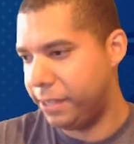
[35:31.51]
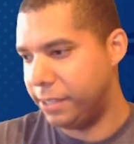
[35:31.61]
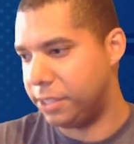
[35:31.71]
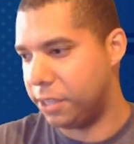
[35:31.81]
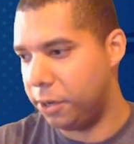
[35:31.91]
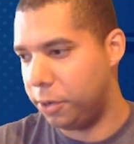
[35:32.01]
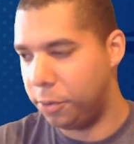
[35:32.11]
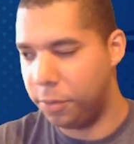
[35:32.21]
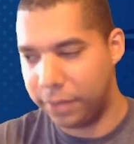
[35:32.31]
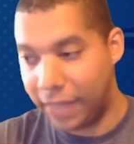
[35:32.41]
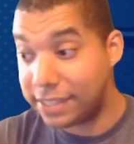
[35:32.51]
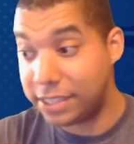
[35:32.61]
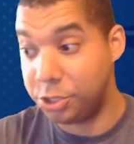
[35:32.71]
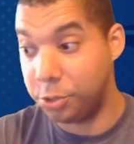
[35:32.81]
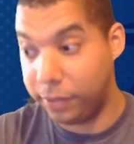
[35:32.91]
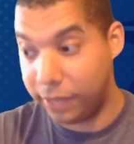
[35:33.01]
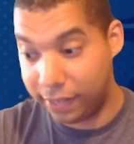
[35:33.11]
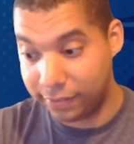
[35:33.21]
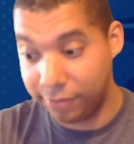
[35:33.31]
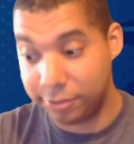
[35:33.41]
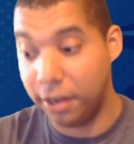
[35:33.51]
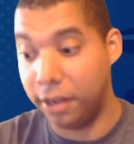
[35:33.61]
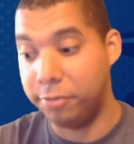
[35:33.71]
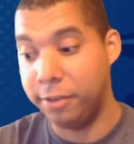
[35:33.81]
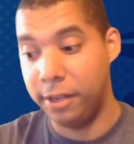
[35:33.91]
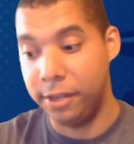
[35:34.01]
So last issue we had left off,